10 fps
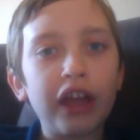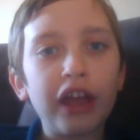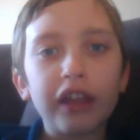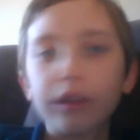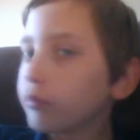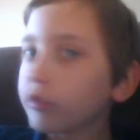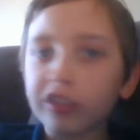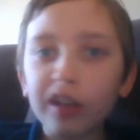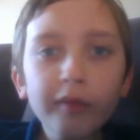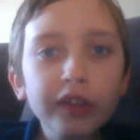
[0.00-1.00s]
some of
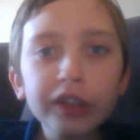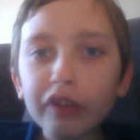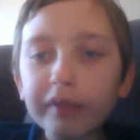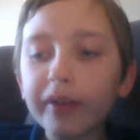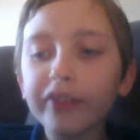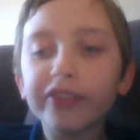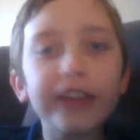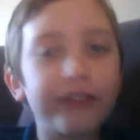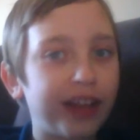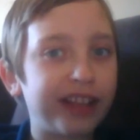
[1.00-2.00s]
you Dragon Ball Z fans
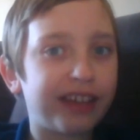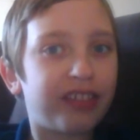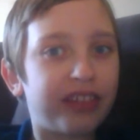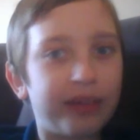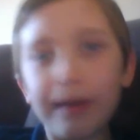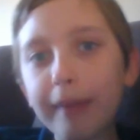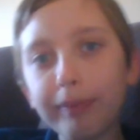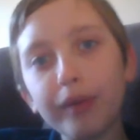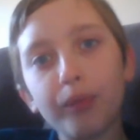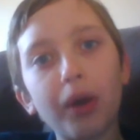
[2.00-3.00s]
out there might be
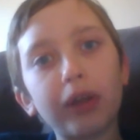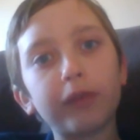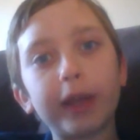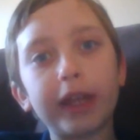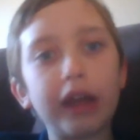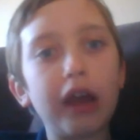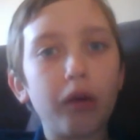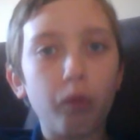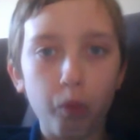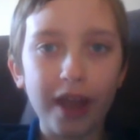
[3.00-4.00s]
wondering,
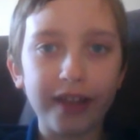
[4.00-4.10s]
what's